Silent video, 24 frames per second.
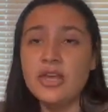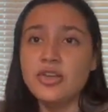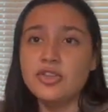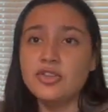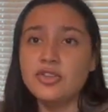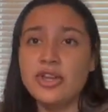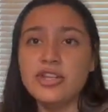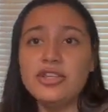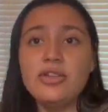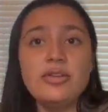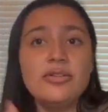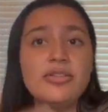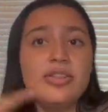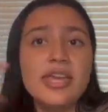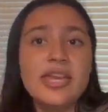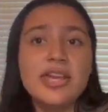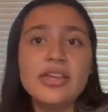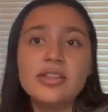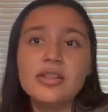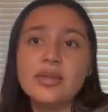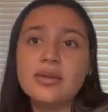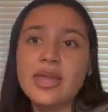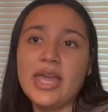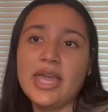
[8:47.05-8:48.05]
So I do
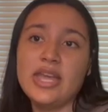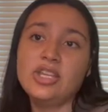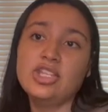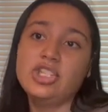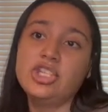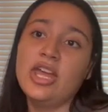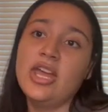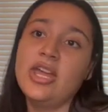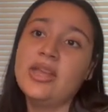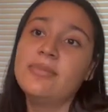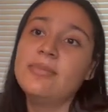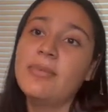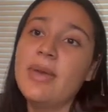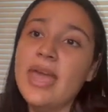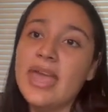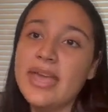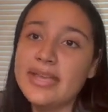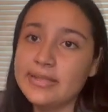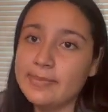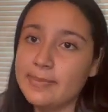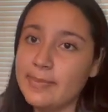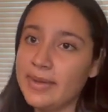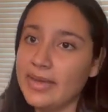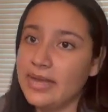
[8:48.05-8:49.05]
think location
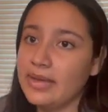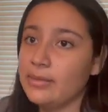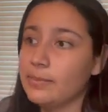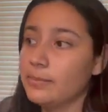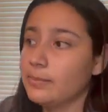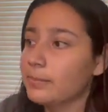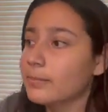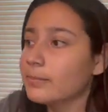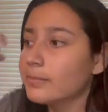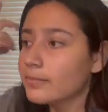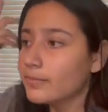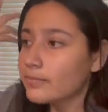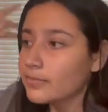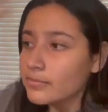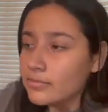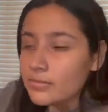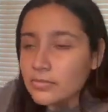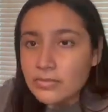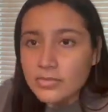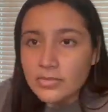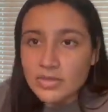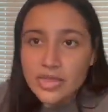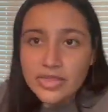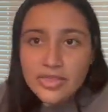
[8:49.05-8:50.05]
is a big
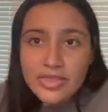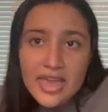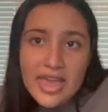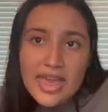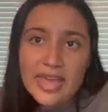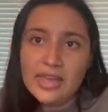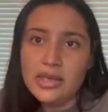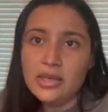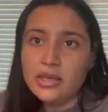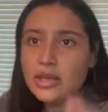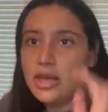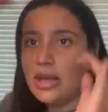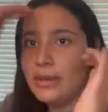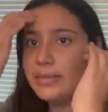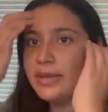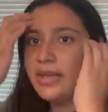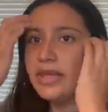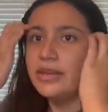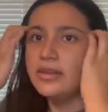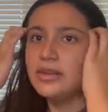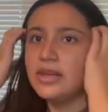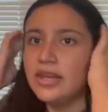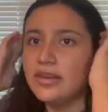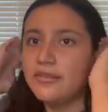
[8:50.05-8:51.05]
thing. I
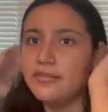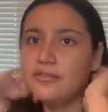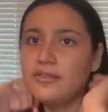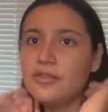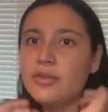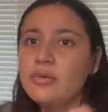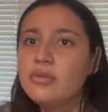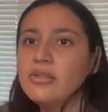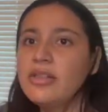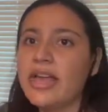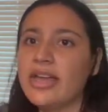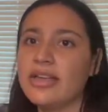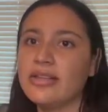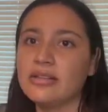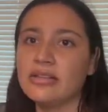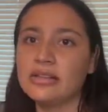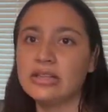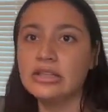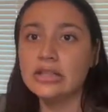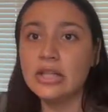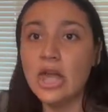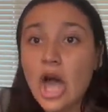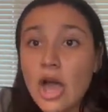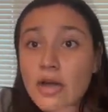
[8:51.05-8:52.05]
mean, if you
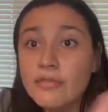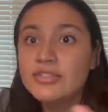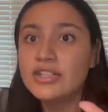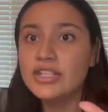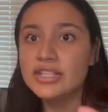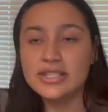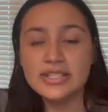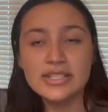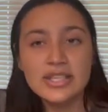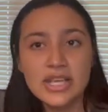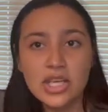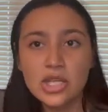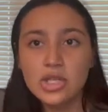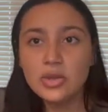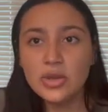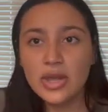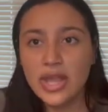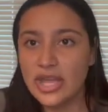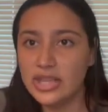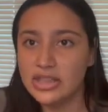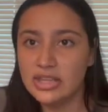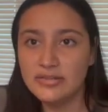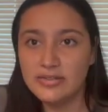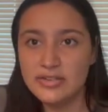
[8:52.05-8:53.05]
love to ski and you
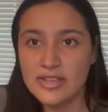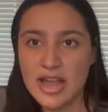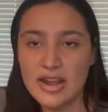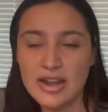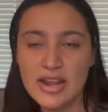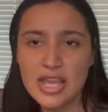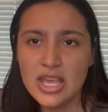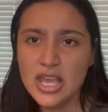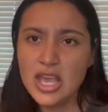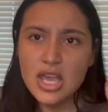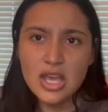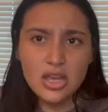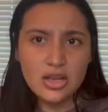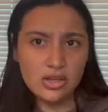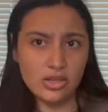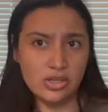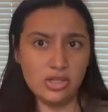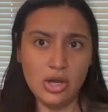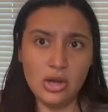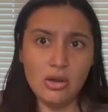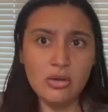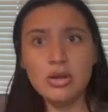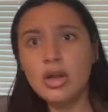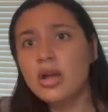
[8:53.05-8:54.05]
can't live without it,
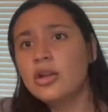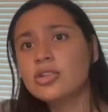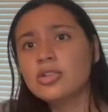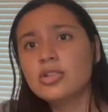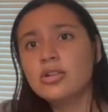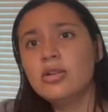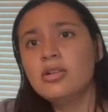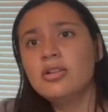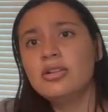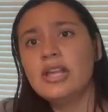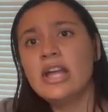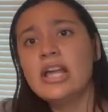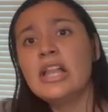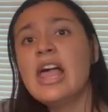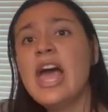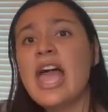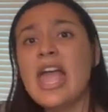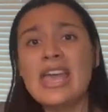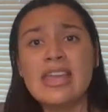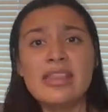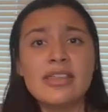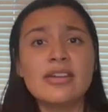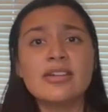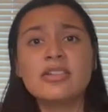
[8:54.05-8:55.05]
don't go to school in
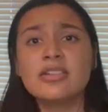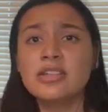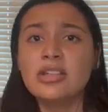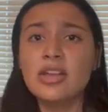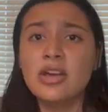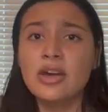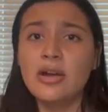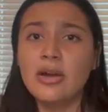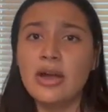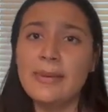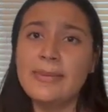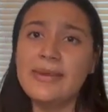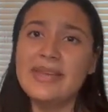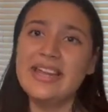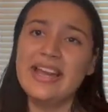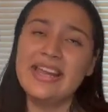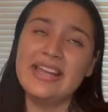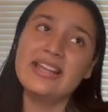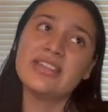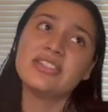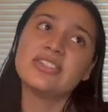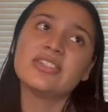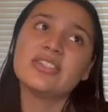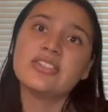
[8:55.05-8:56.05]
LA. I
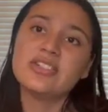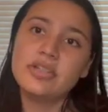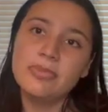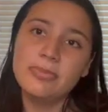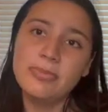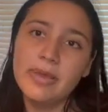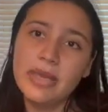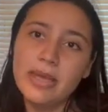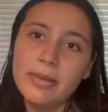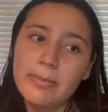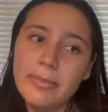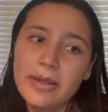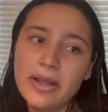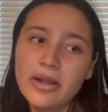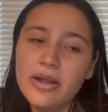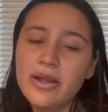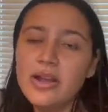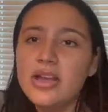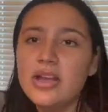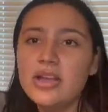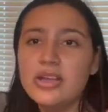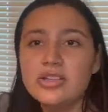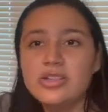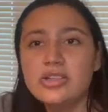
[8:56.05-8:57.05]
guess there's Big Bear.
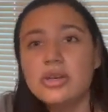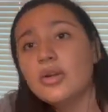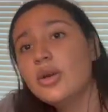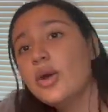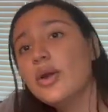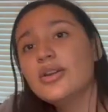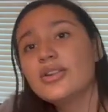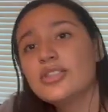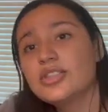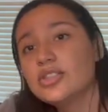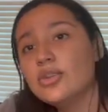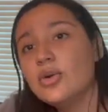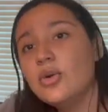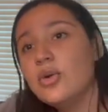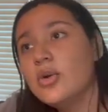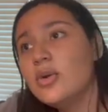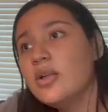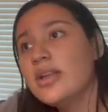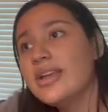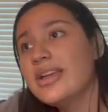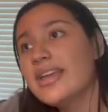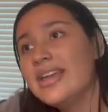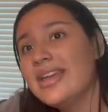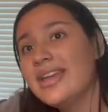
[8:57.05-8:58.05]
Don't go to
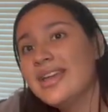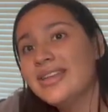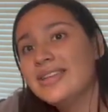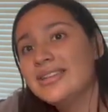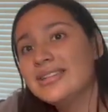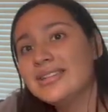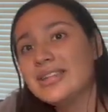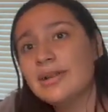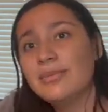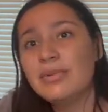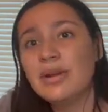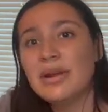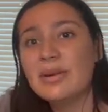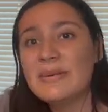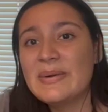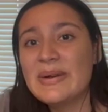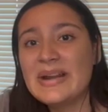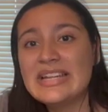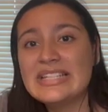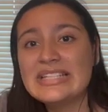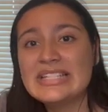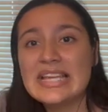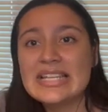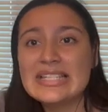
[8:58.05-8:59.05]
school in somewhere where
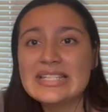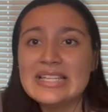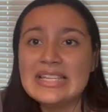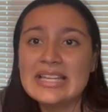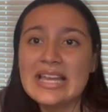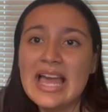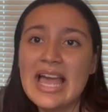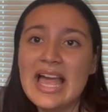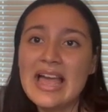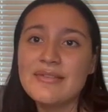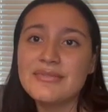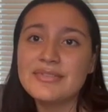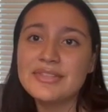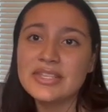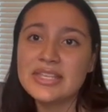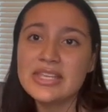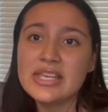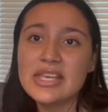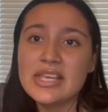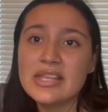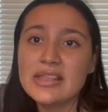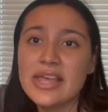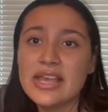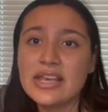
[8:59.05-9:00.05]
it doesn't have
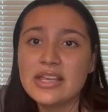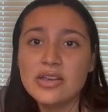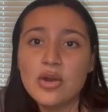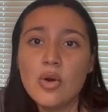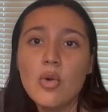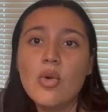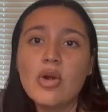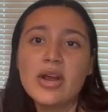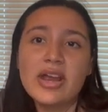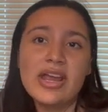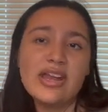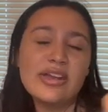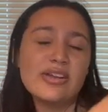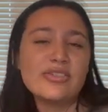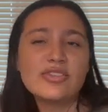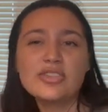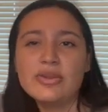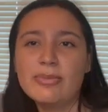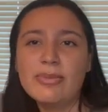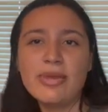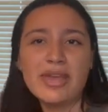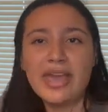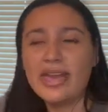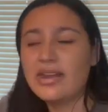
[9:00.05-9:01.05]
ski, like Oregon or
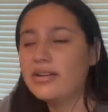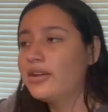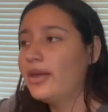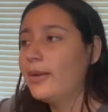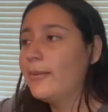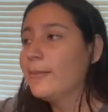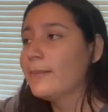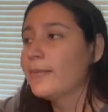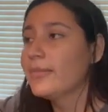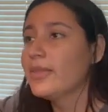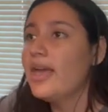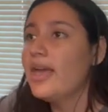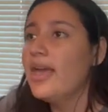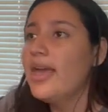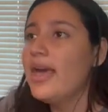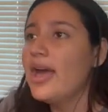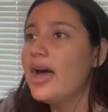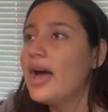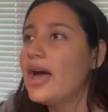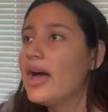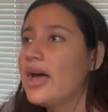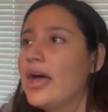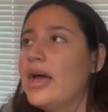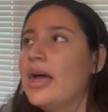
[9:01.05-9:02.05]
something, I don't
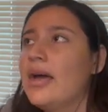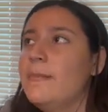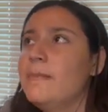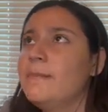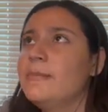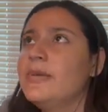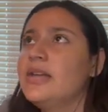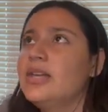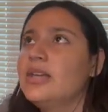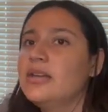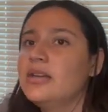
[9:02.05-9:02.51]
know.